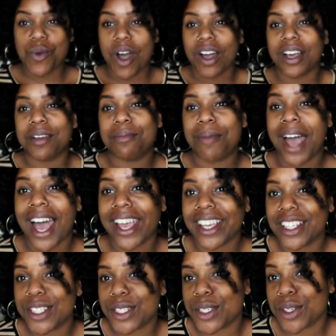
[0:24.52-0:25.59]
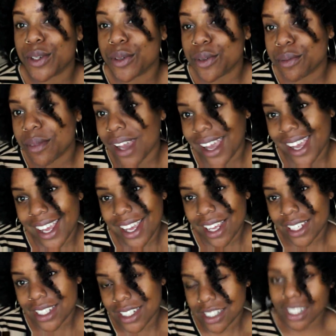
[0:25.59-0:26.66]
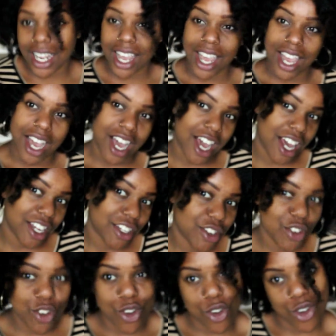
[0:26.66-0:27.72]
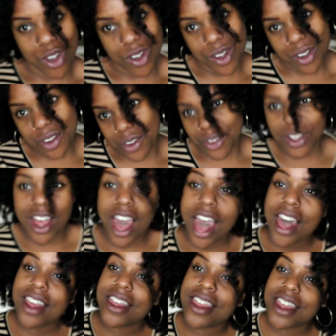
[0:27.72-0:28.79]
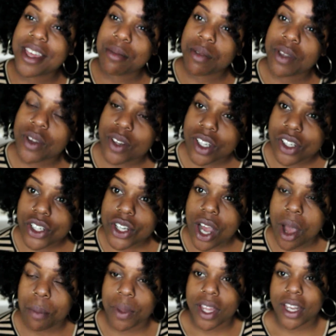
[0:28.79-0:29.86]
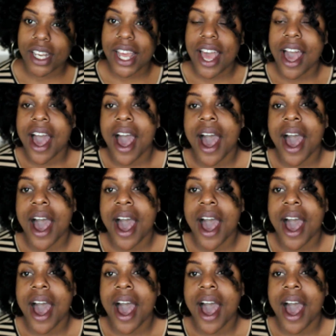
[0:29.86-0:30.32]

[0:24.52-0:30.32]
Welcome back to my channel. Beauty Shaman.